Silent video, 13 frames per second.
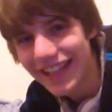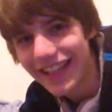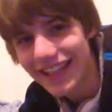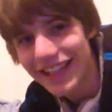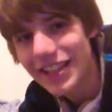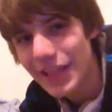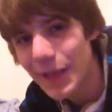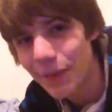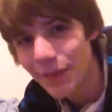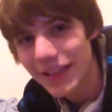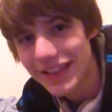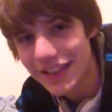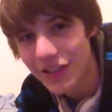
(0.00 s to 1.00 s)
They just keep
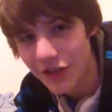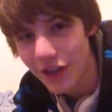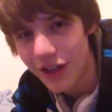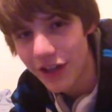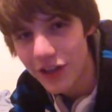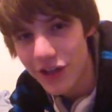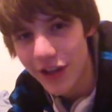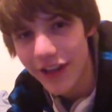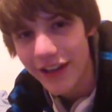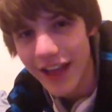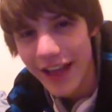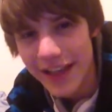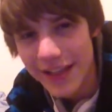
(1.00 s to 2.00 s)
releasing stronger and stronger
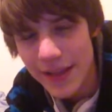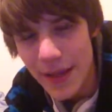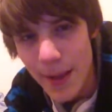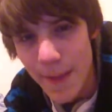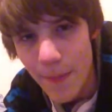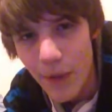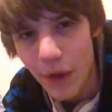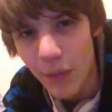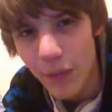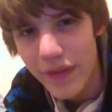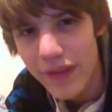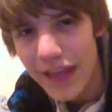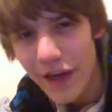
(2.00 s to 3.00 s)
decks. Well,
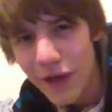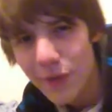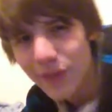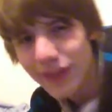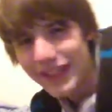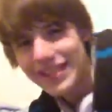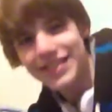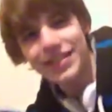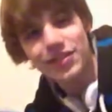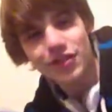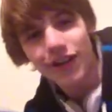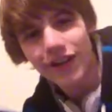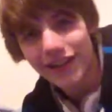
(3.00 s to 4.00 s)
they already released a
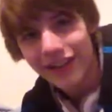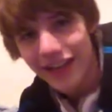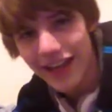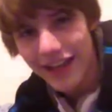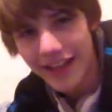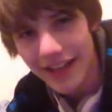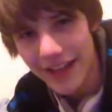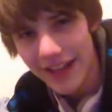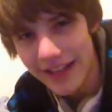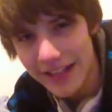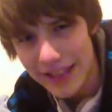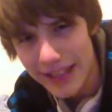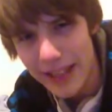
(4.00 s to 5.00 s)
strong deck, and
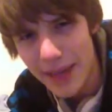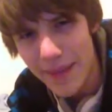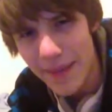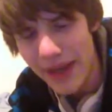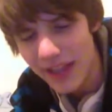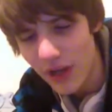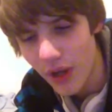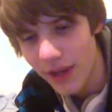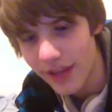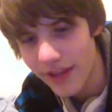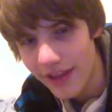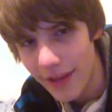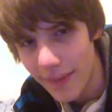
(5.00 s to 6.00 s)
it's gonna come back to
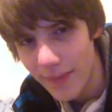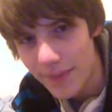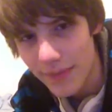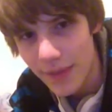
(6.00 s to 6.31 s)
haunt them.